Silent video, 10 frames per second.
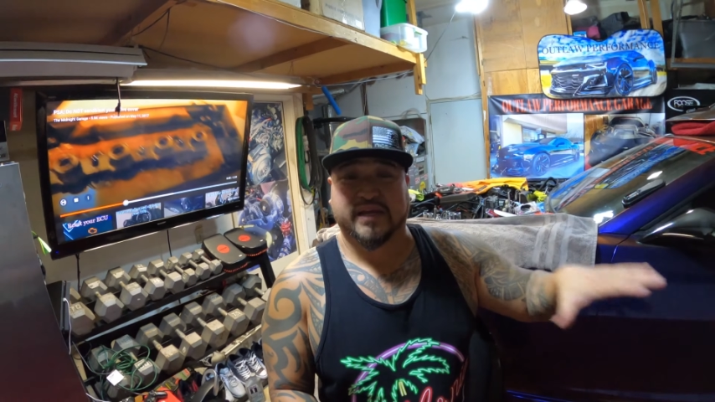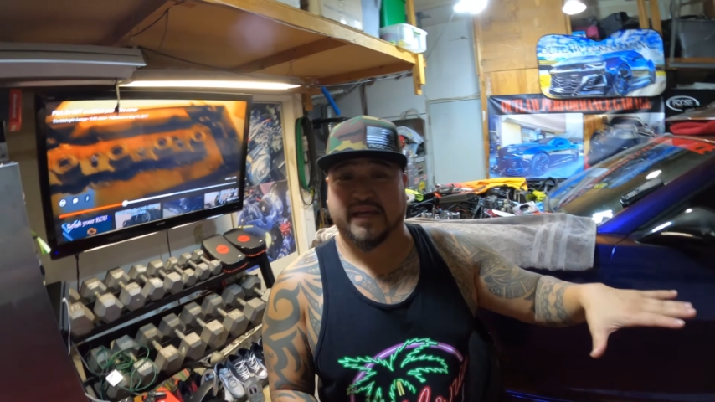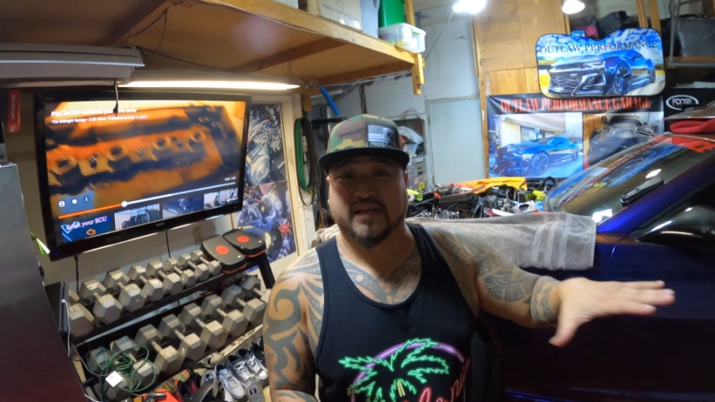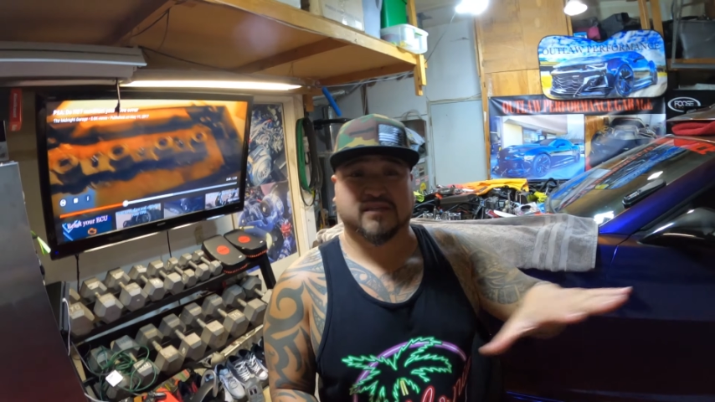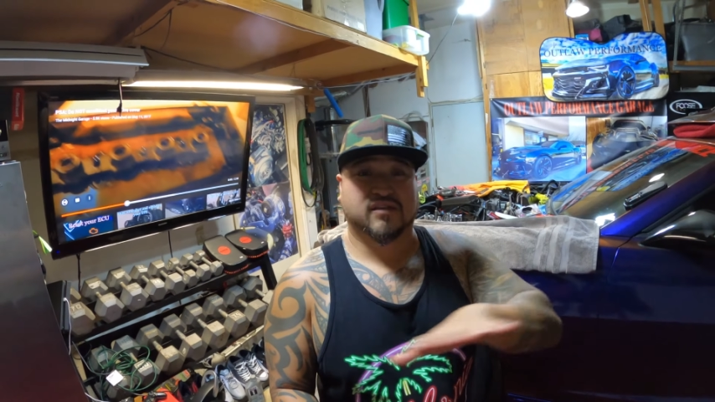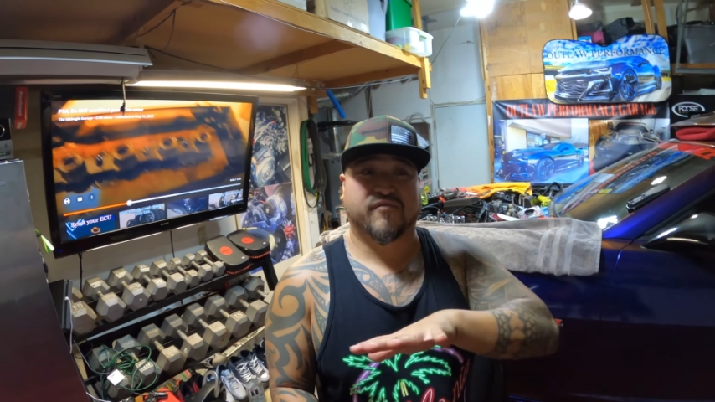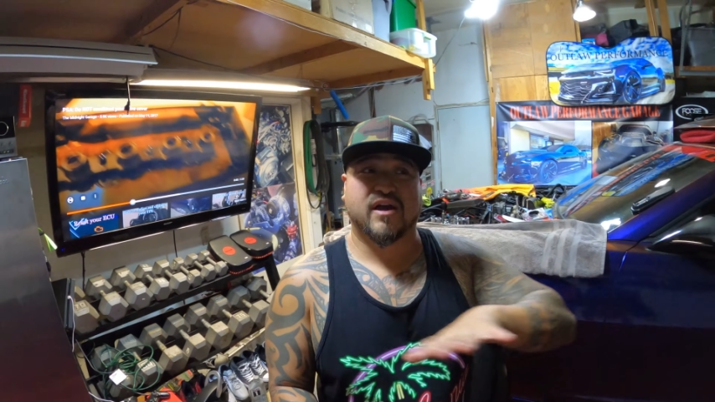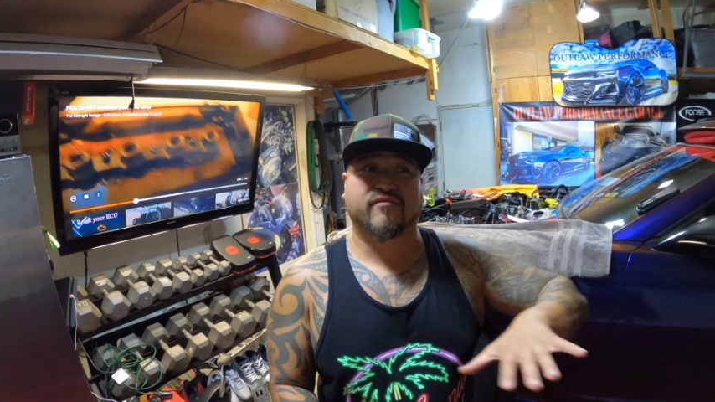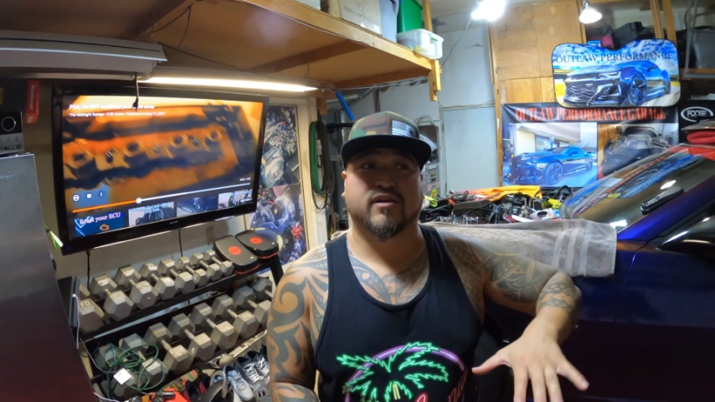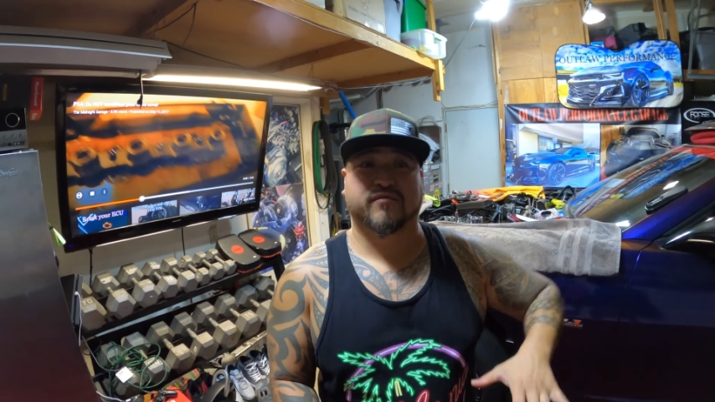into the
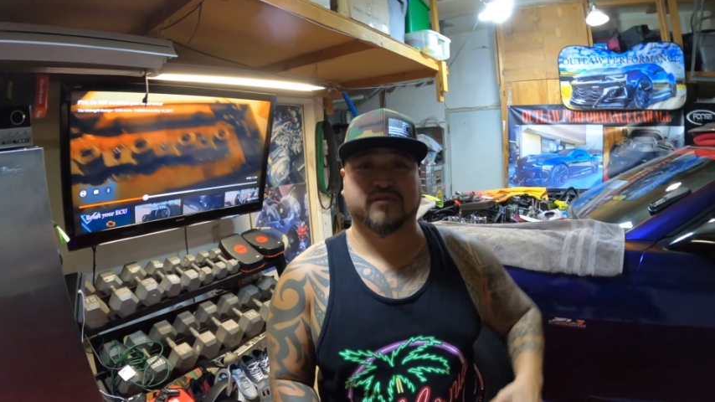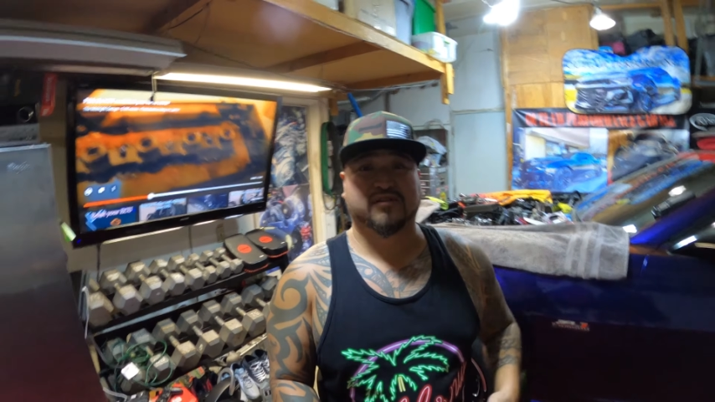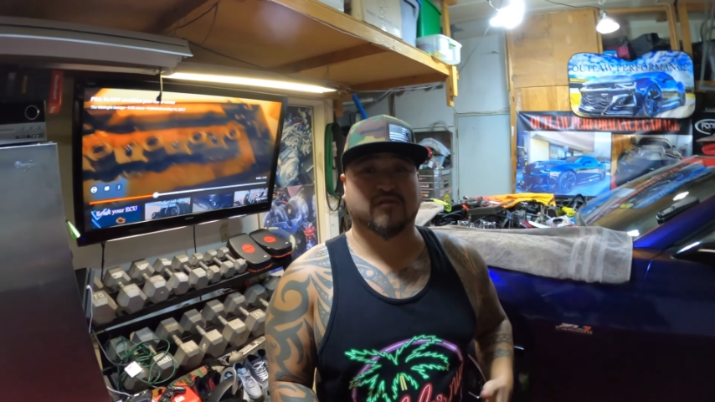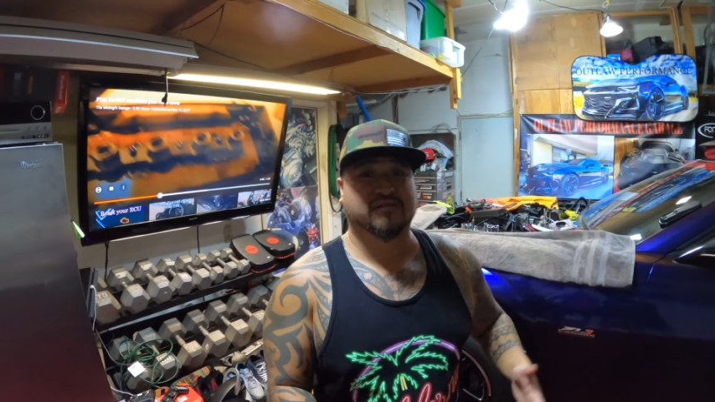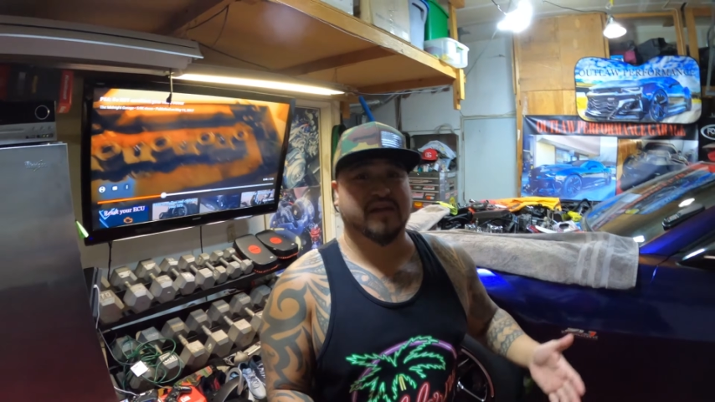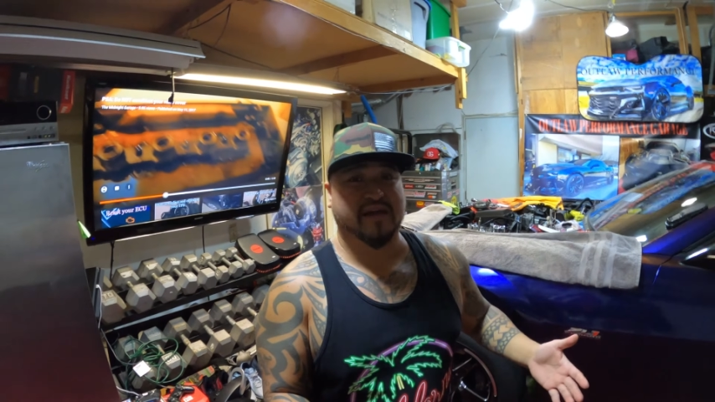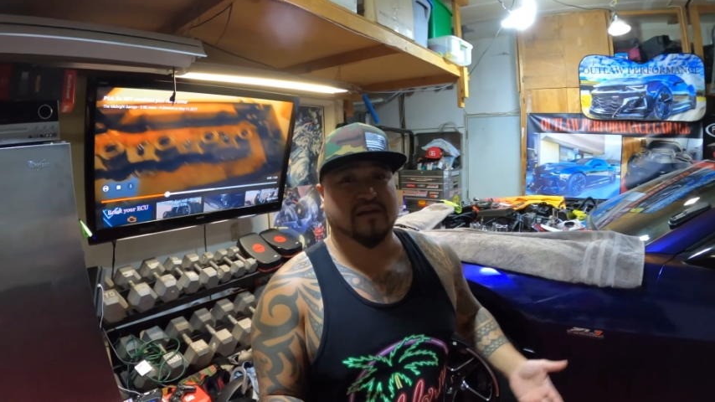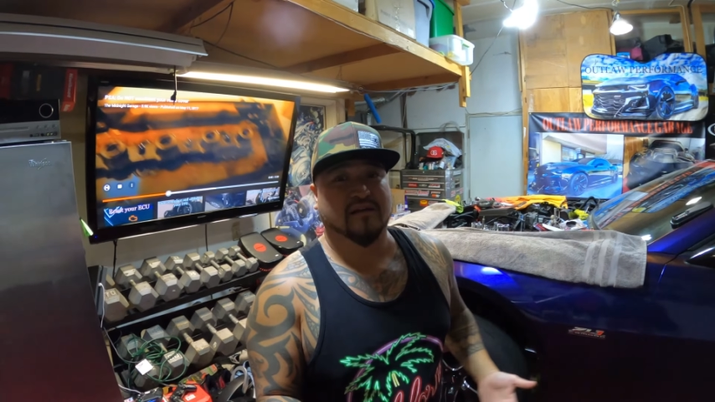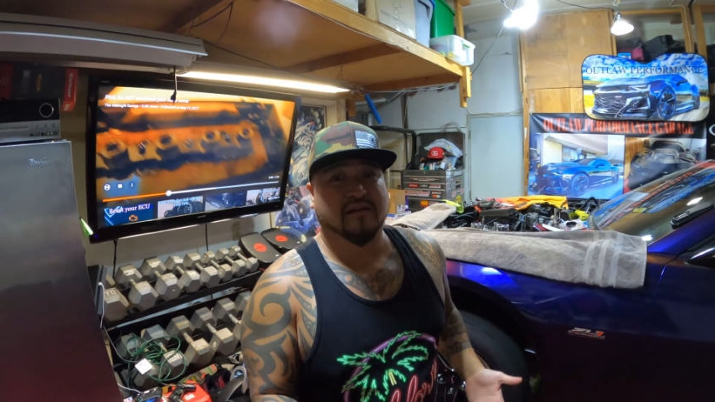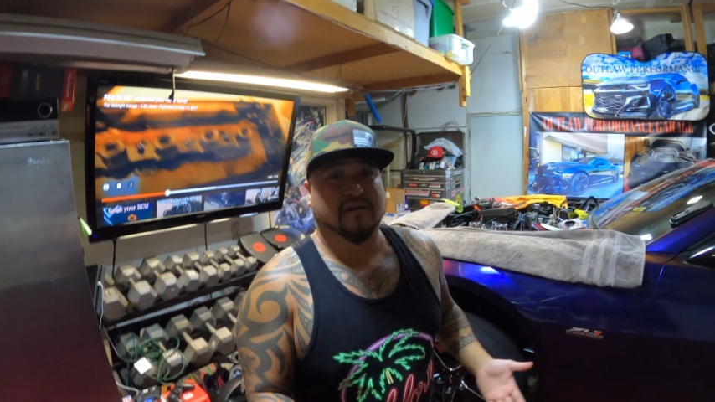valve cover. So
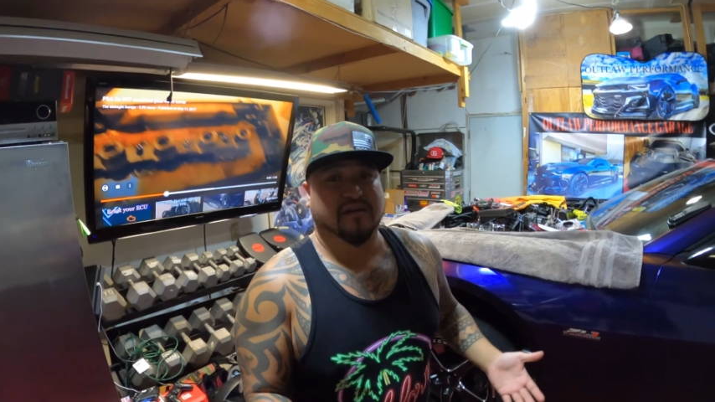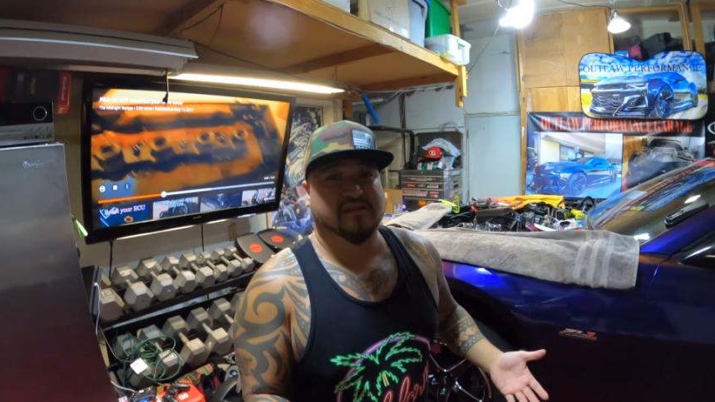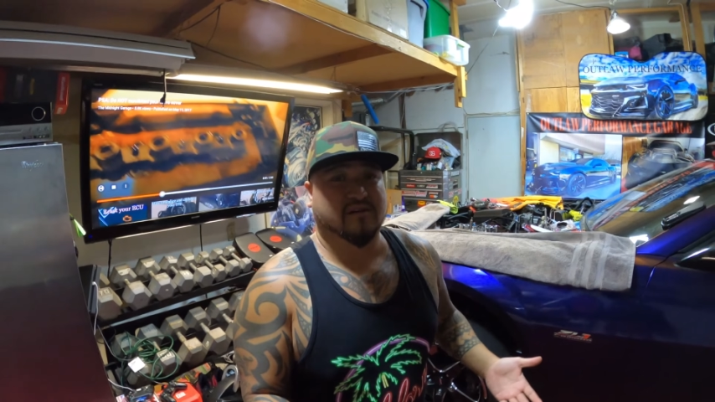it's